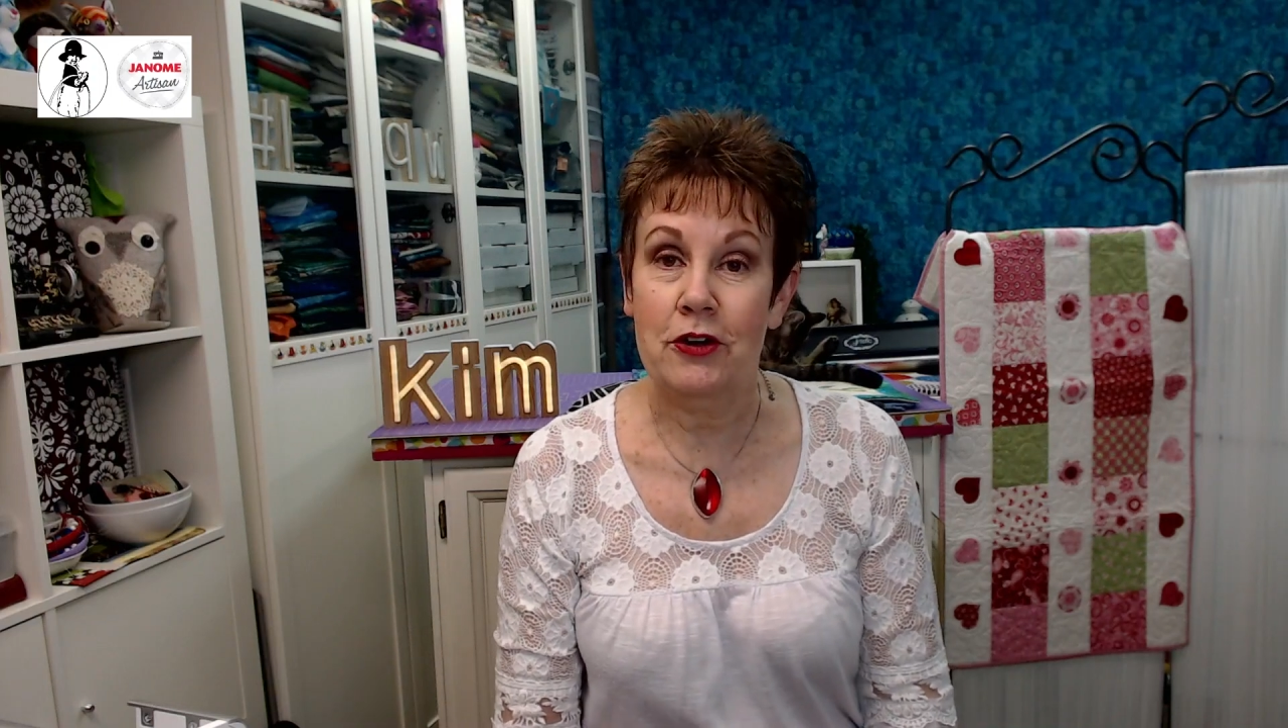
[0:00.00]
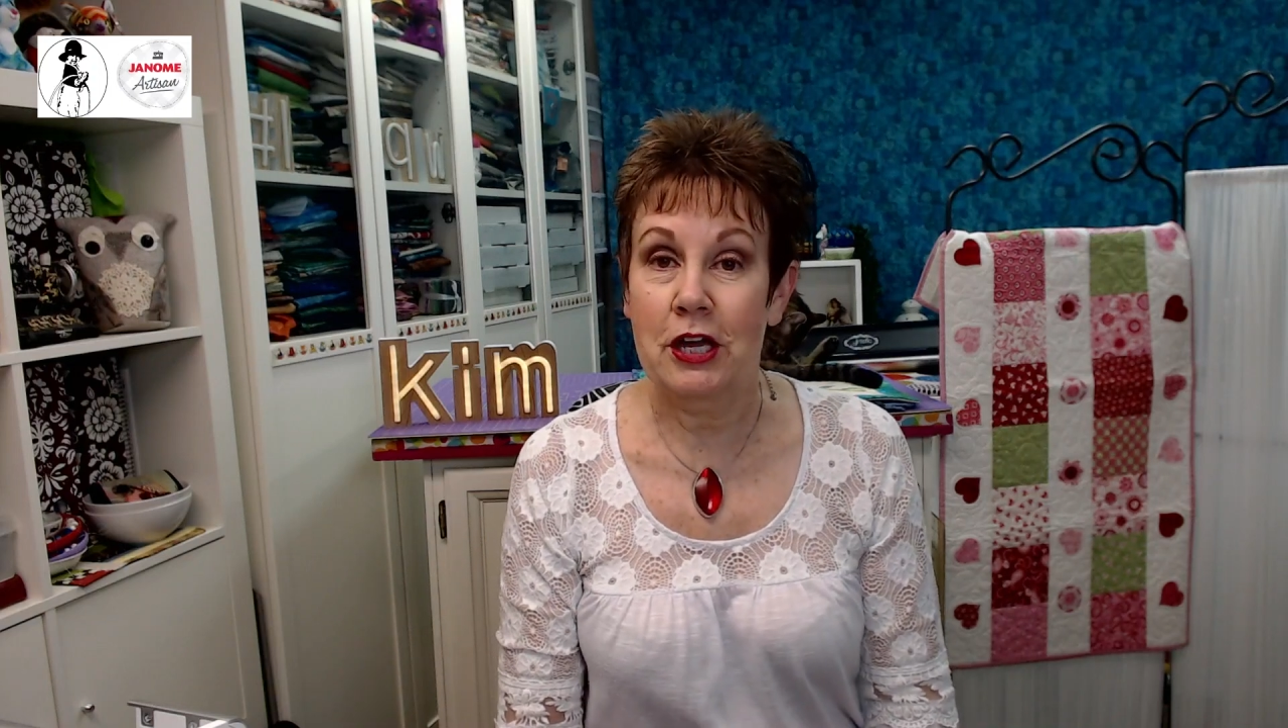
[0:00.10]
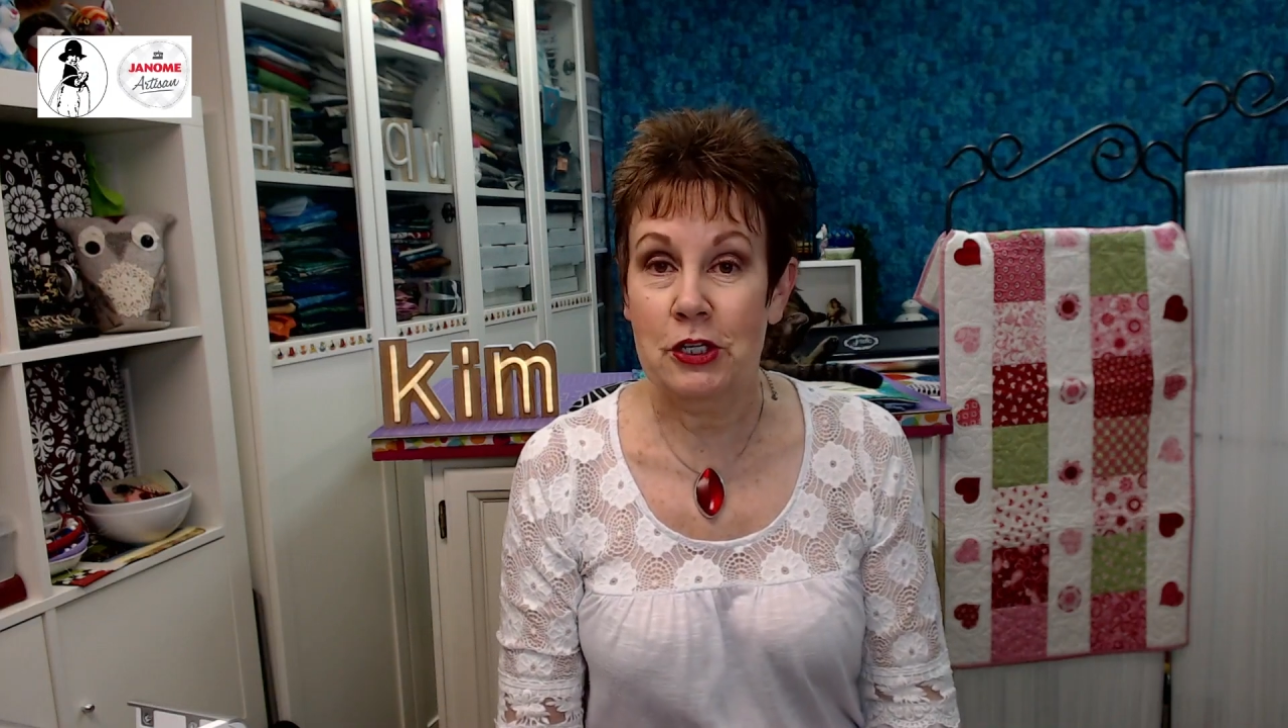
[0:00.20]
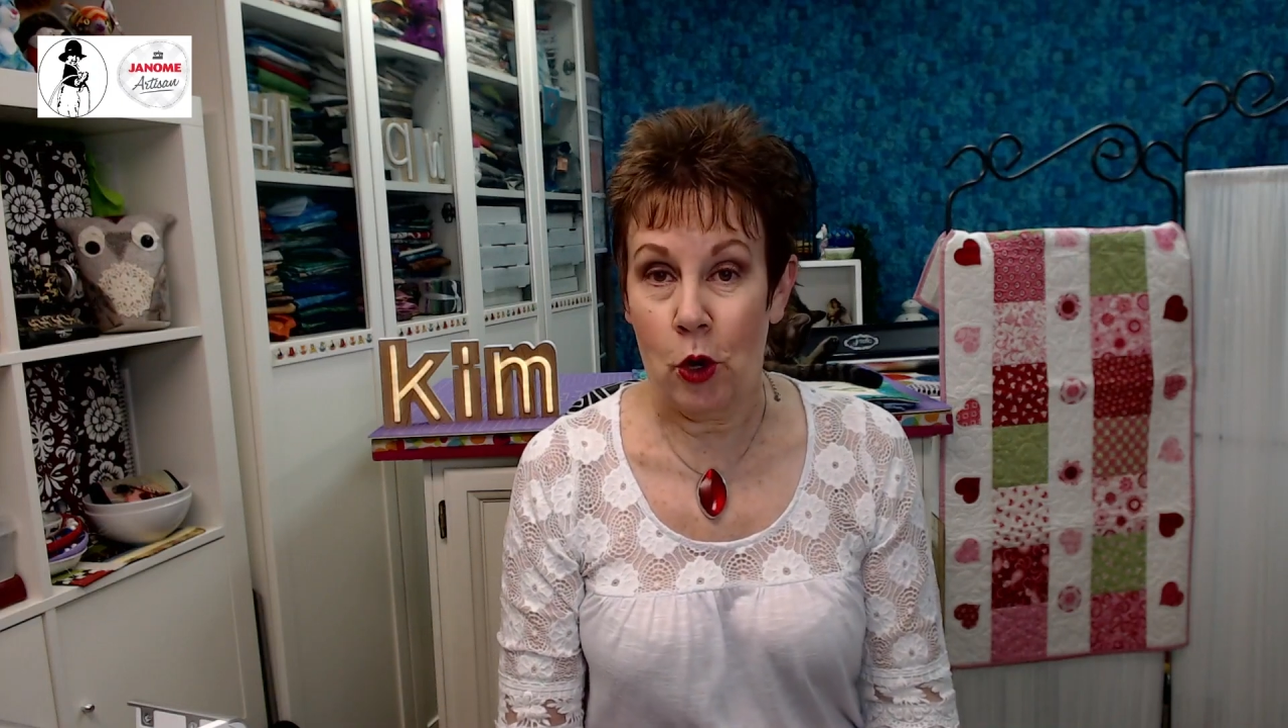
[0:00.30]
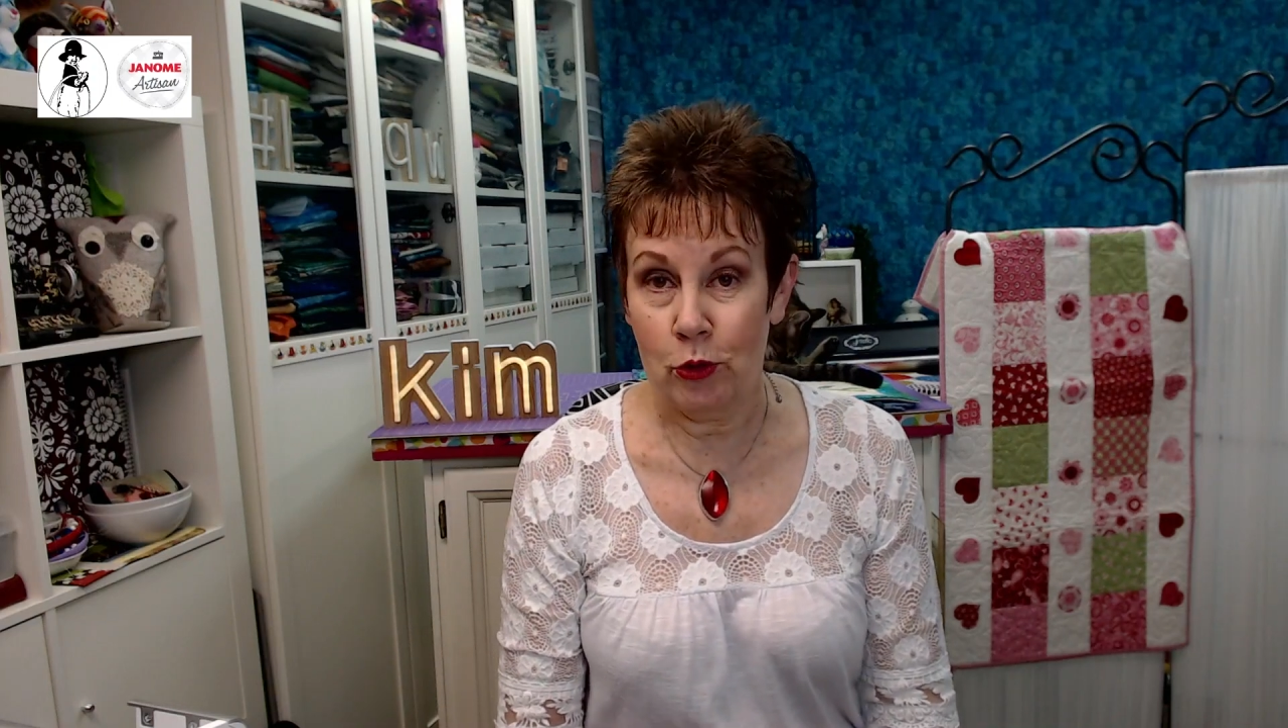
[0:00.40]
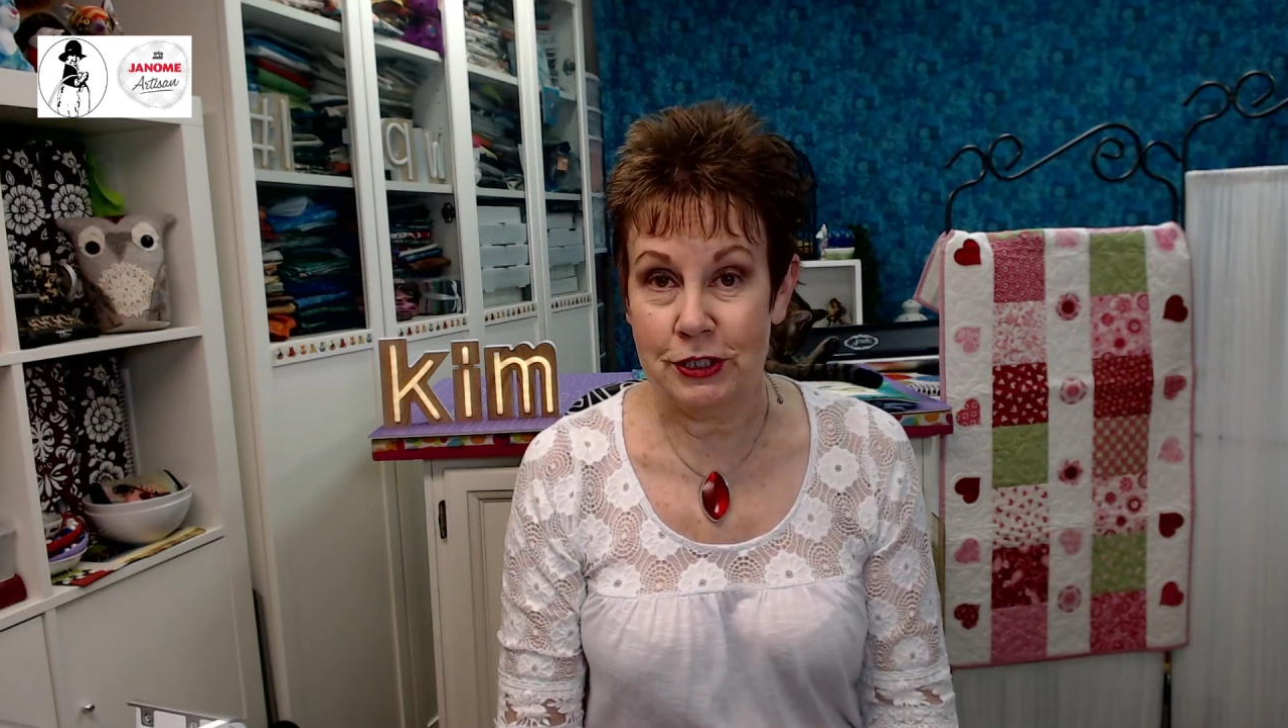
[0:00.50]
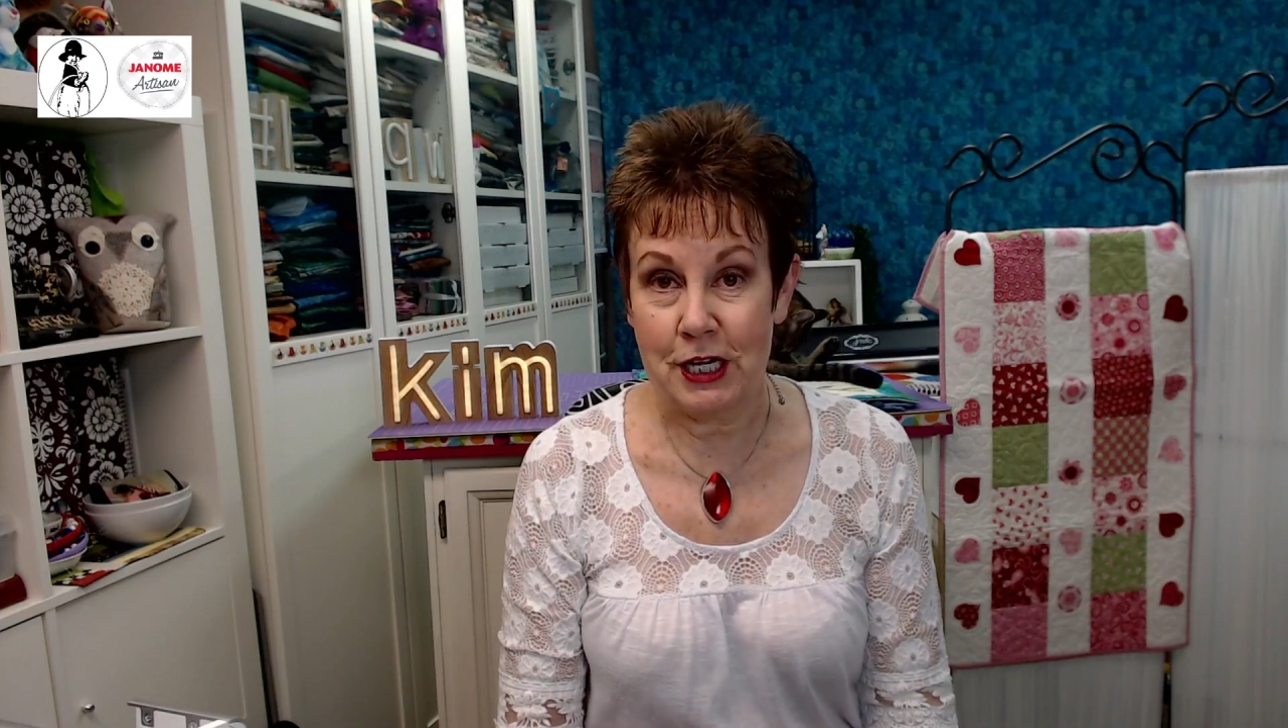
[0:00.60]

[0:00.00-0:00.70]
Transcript: and host